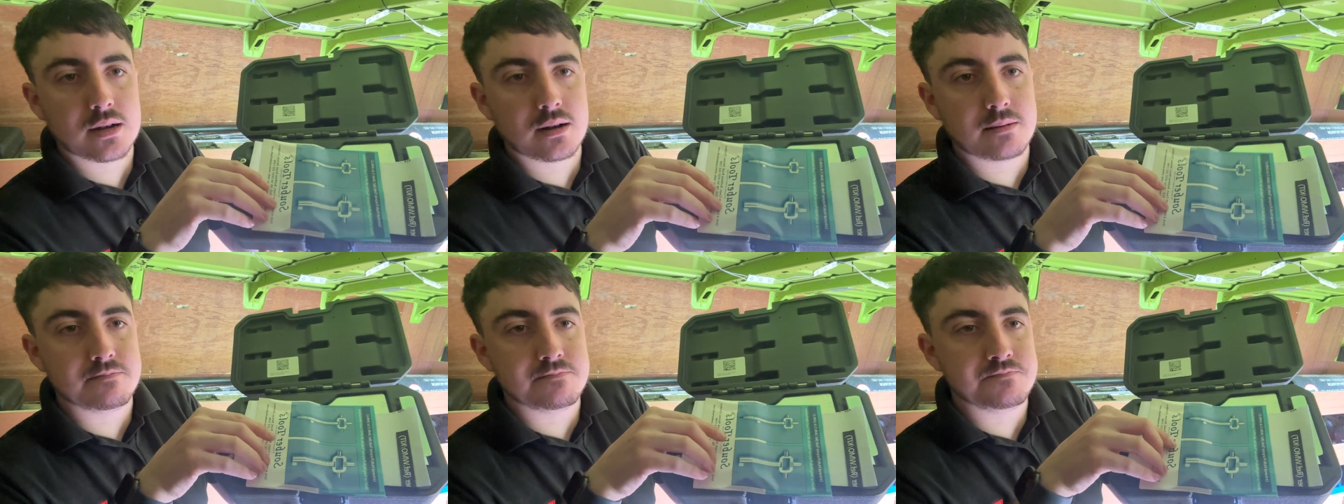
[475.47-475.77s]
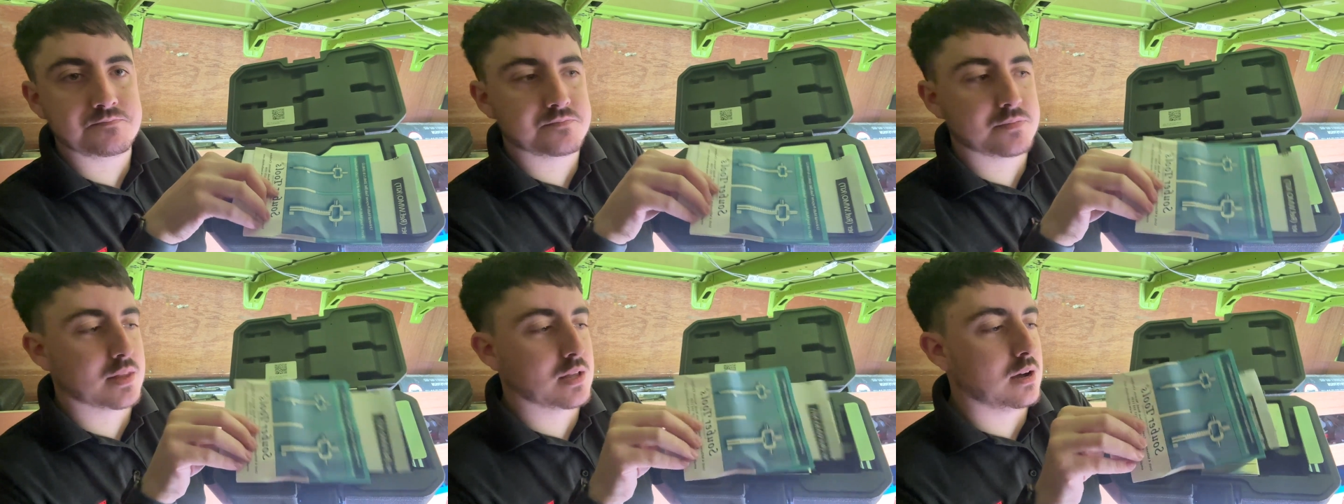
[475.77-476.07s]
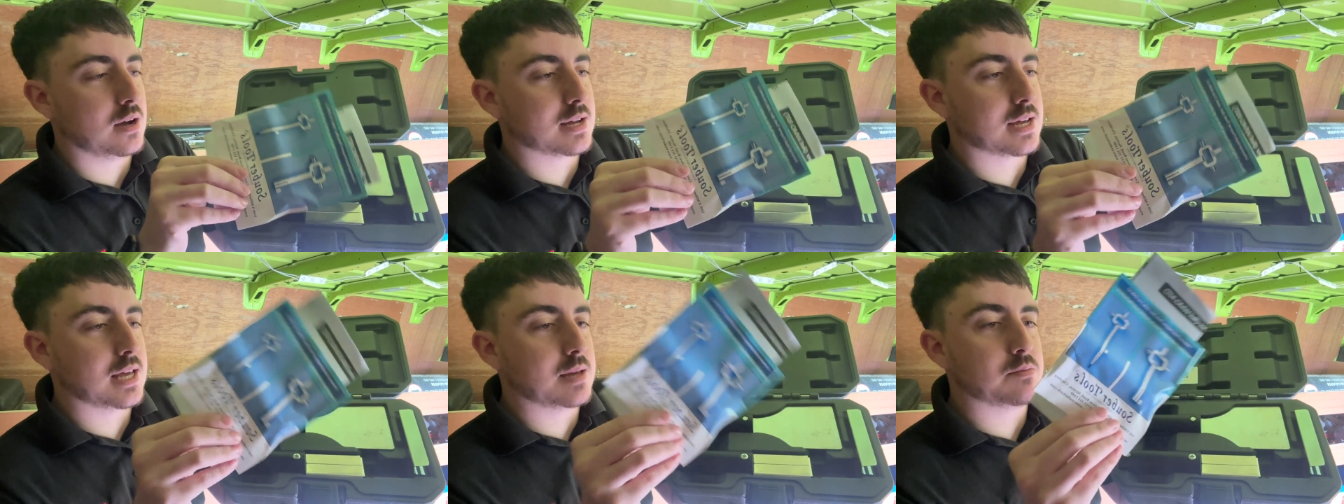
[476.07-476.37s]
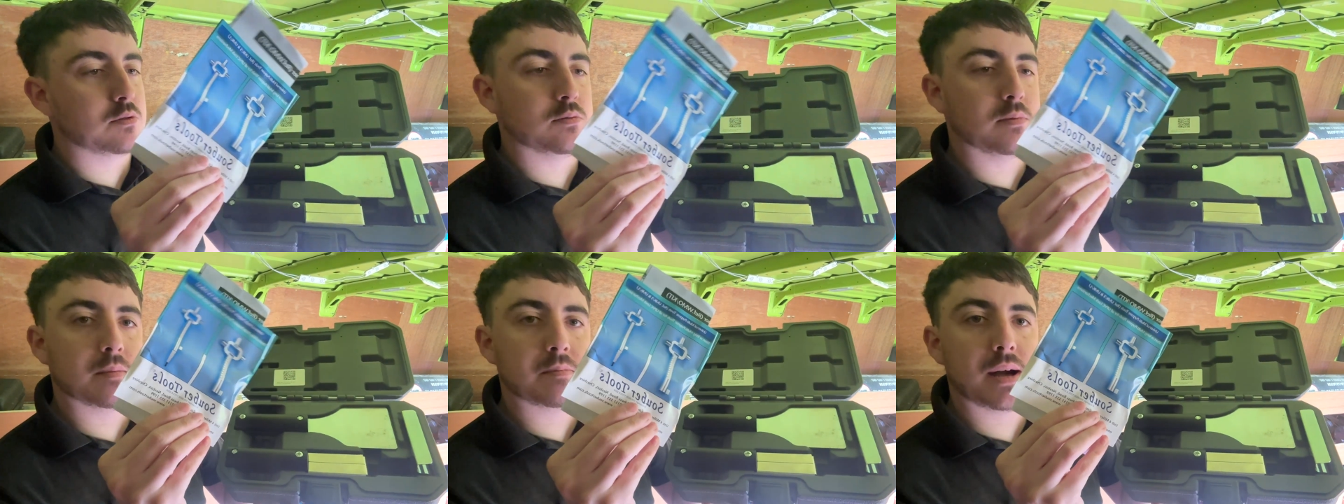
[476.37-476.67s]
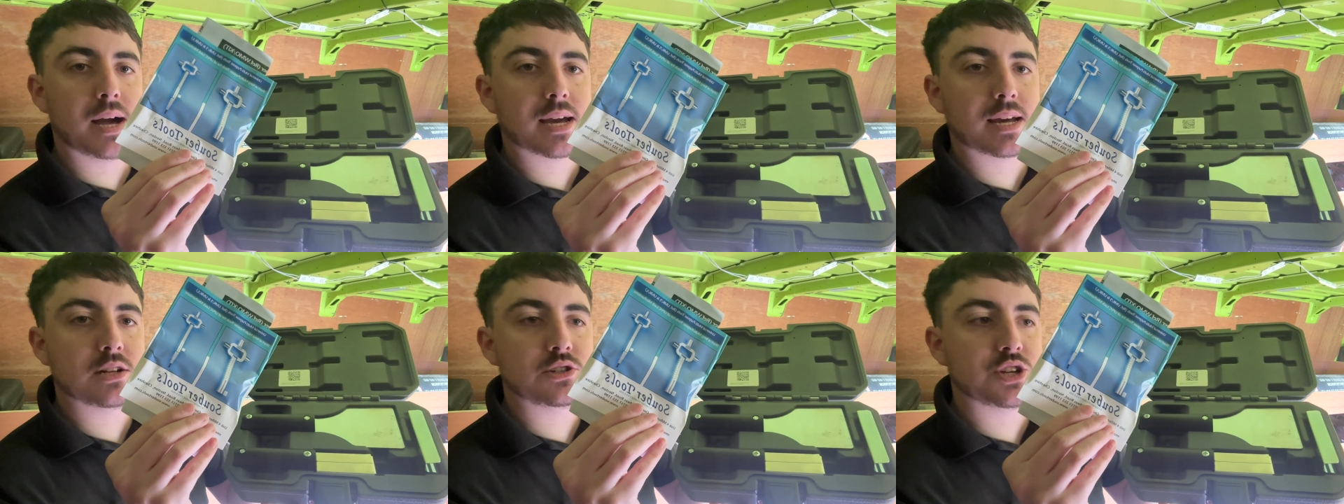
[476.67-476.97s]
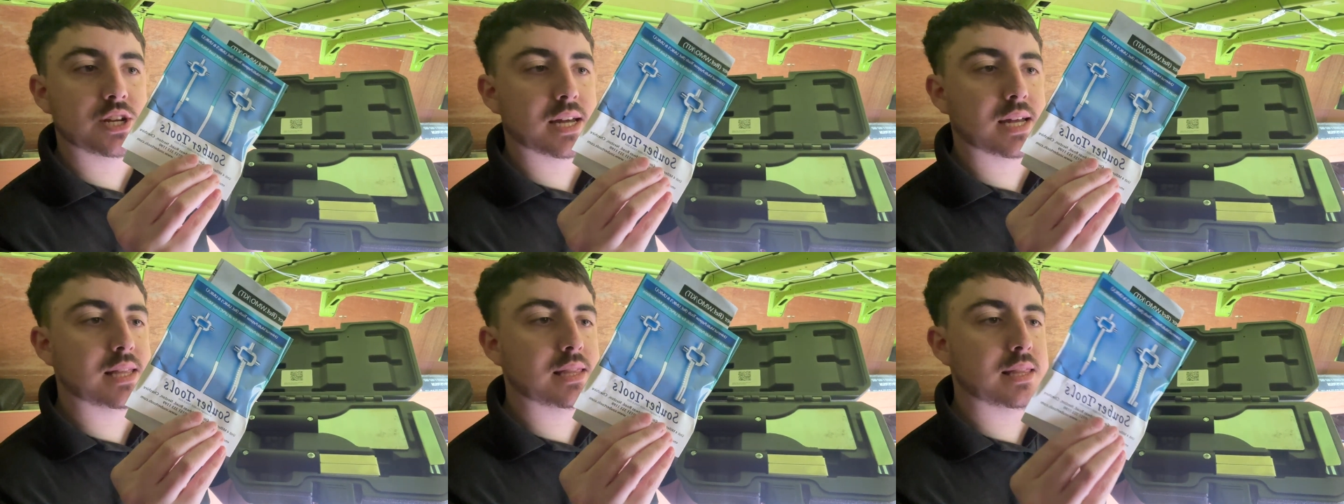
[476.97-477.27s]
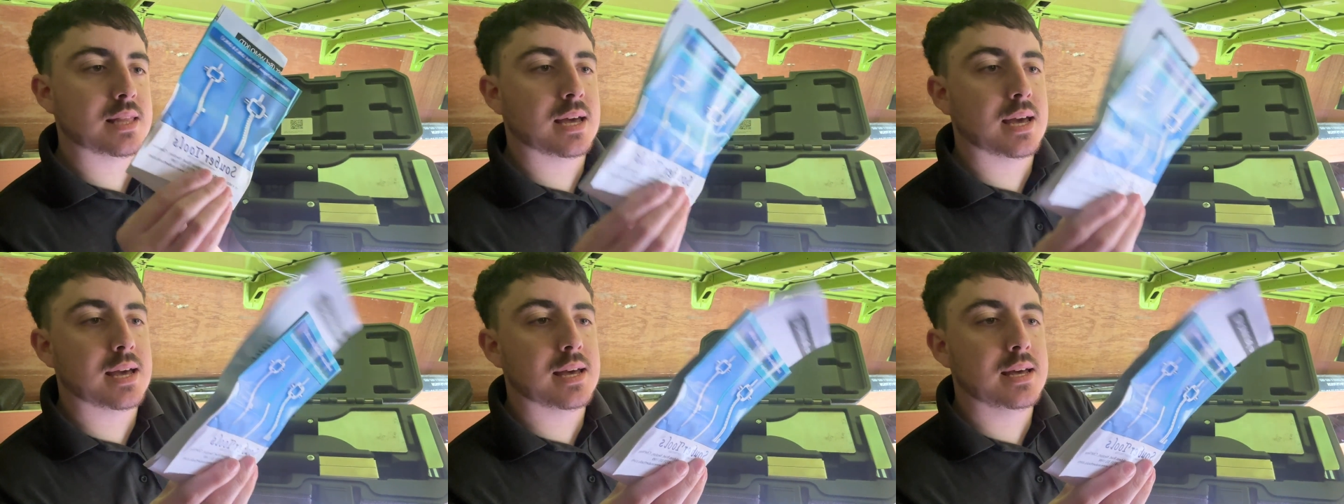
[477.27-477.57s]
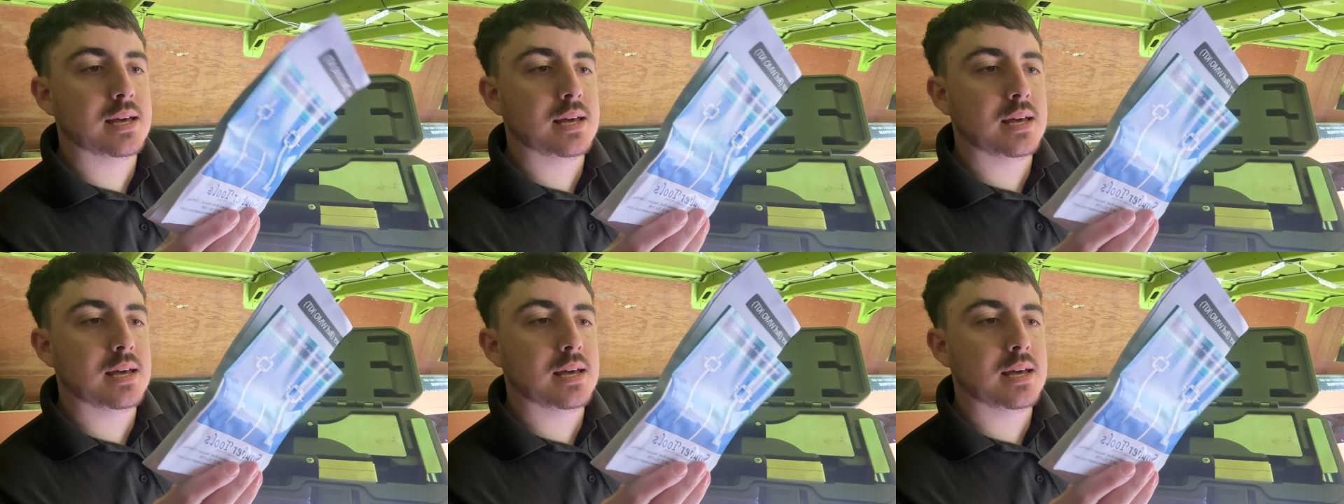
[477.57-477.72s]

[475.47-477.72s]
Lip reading: I keep all my packaging in there,